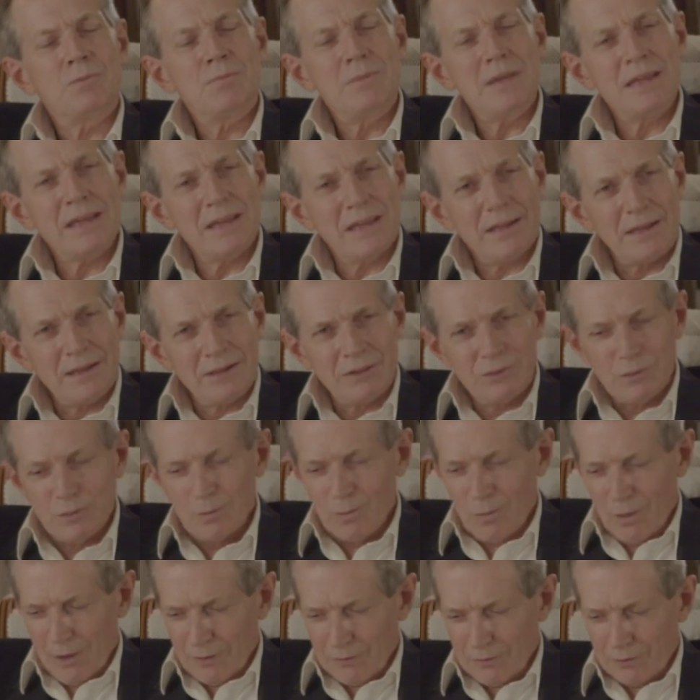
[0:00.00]
me to
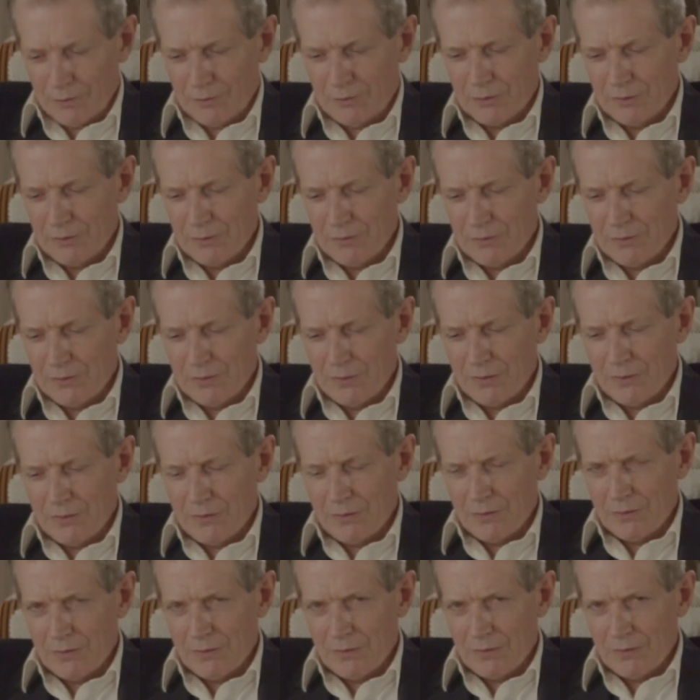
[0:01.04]
warrant.
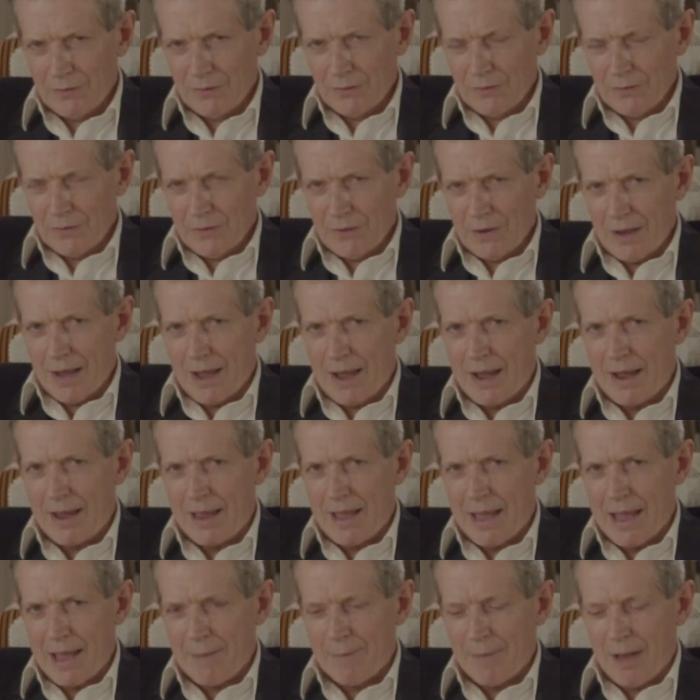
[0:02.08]
I
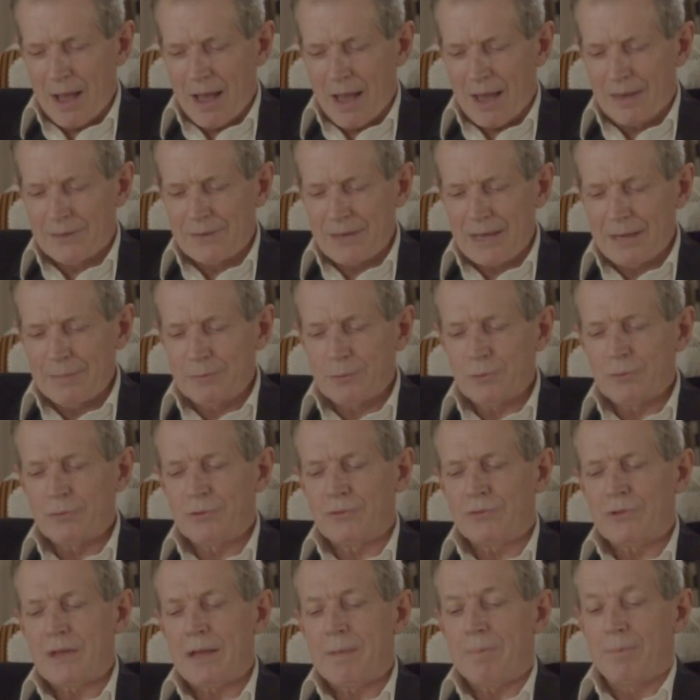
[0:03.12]
am unable to
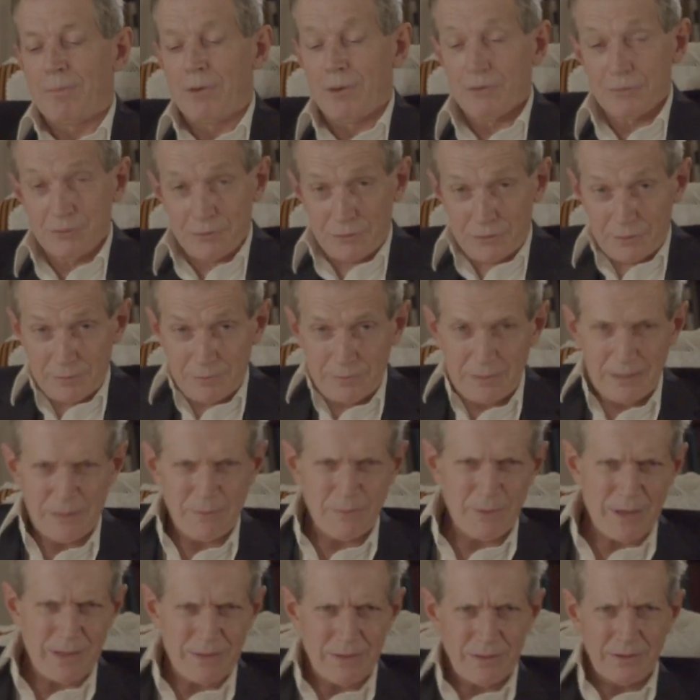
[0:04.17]
say positively
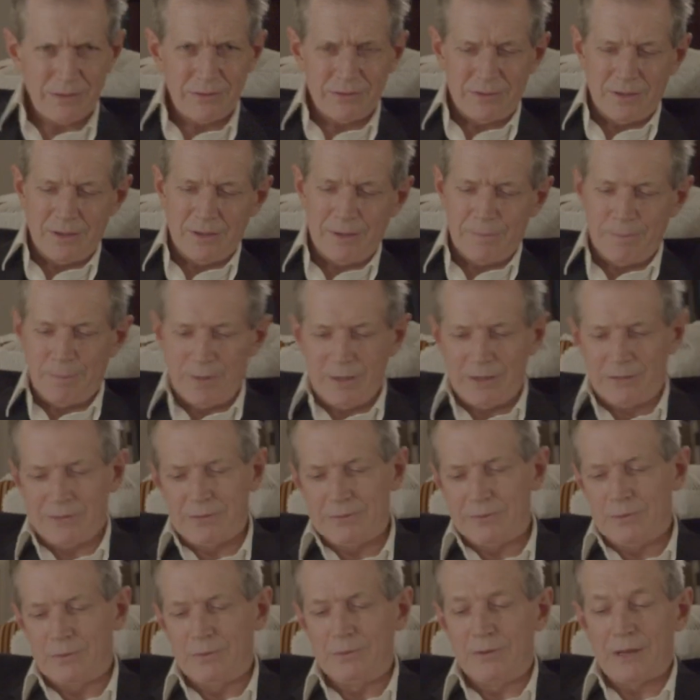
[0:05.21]
whether Sir
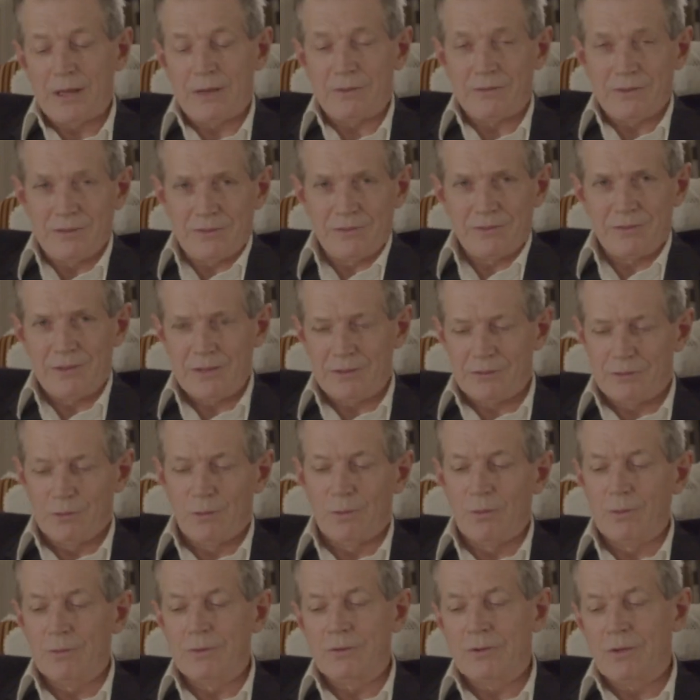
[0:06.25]
Percival noticed this
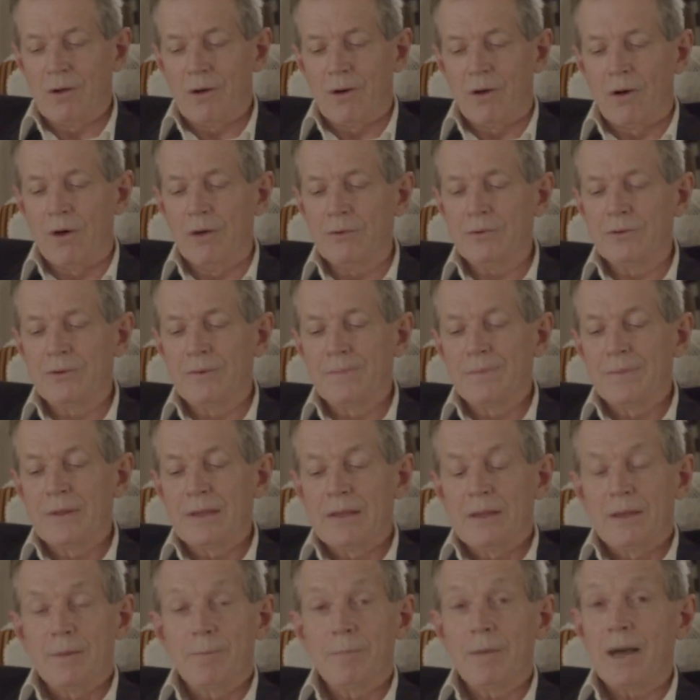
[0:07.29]
or not.
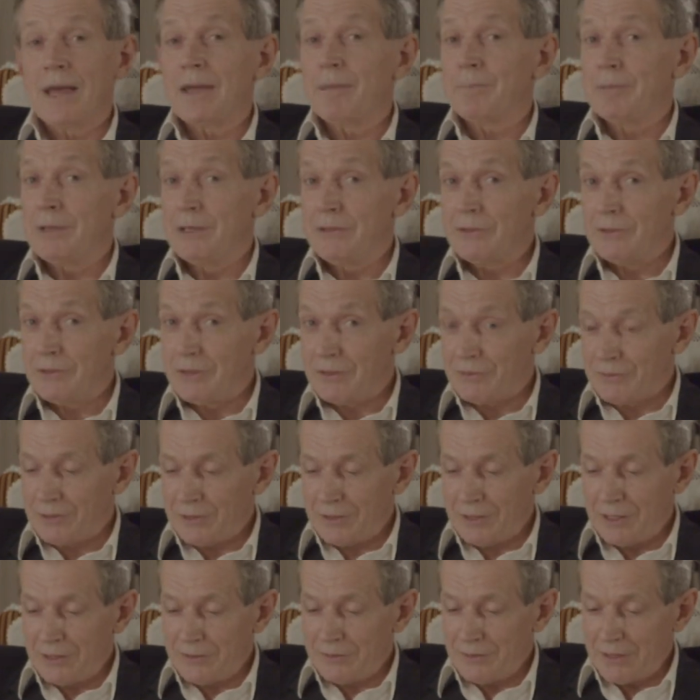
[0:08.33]
My opinion is
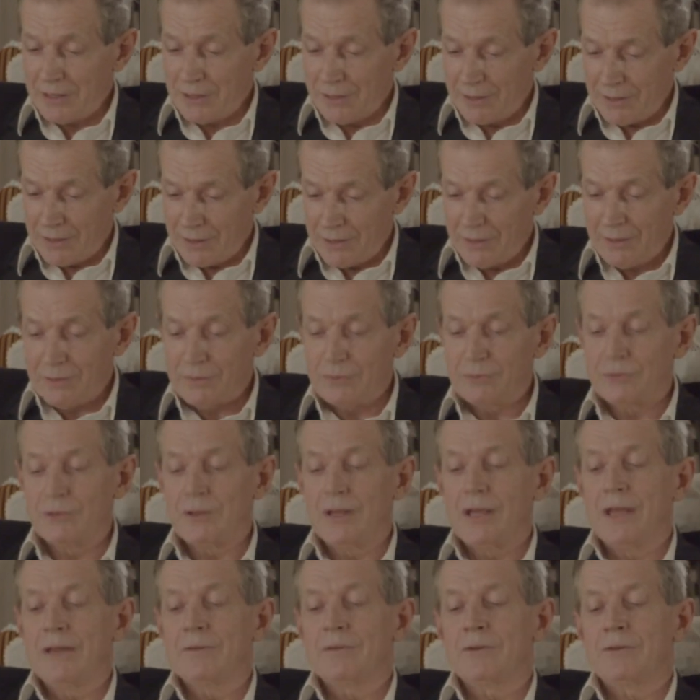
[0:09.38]
that he did,
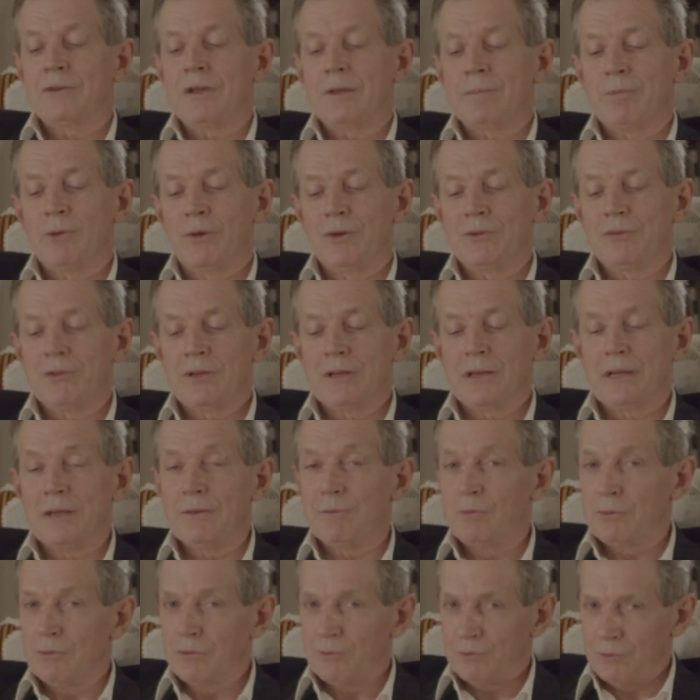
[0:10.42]
seeing that he pointedly
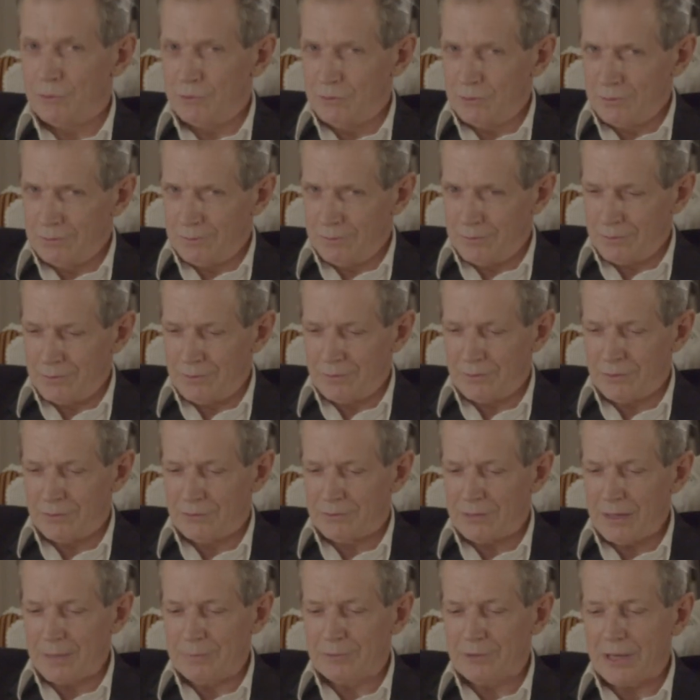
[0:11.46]
resumed the
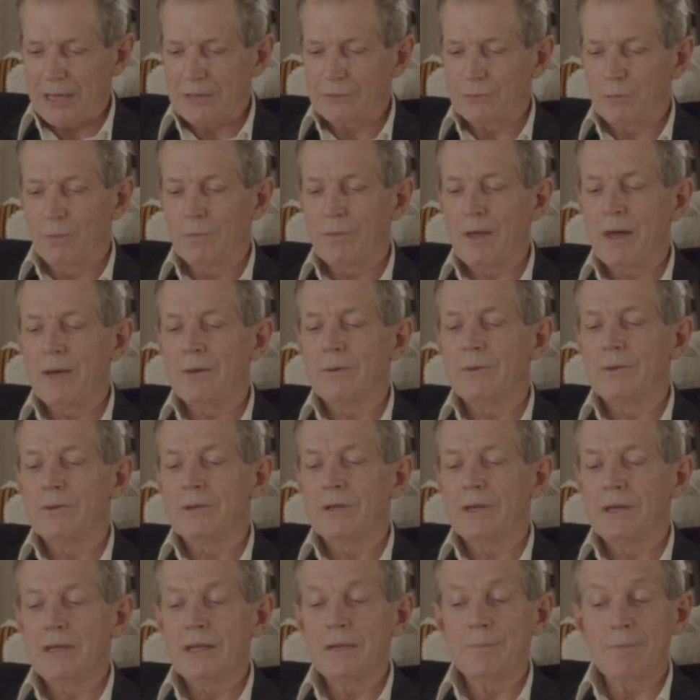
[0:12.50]
subject, although
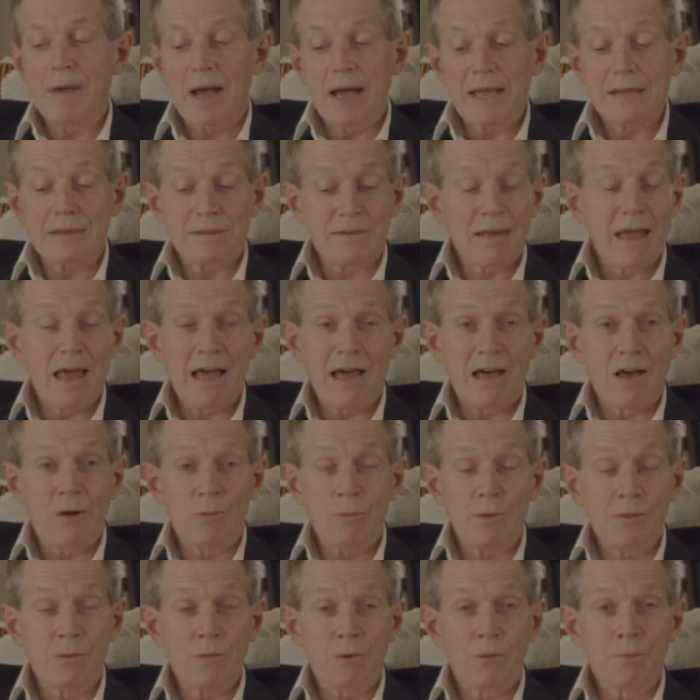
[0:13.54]
he might now,
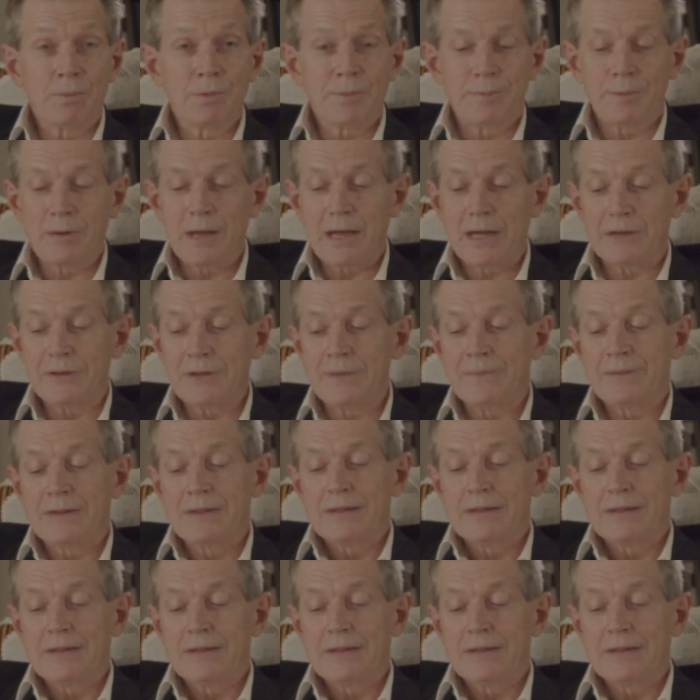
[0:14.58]
with all propriety,